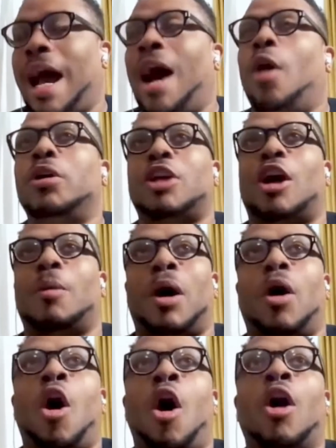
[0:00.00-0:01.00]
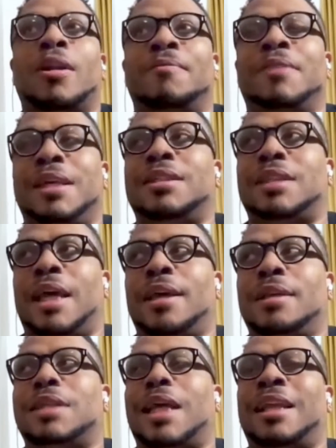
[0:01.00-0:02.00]
I always talk about all of these
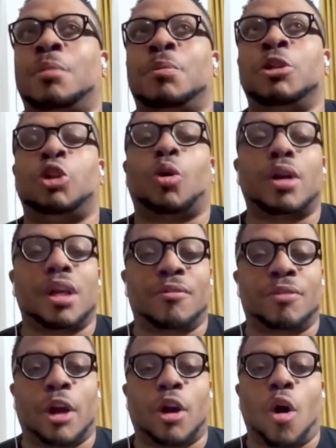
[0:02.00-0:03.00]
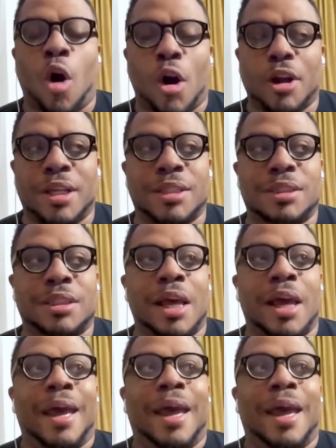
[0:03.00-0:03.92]
things, and the majority of their artists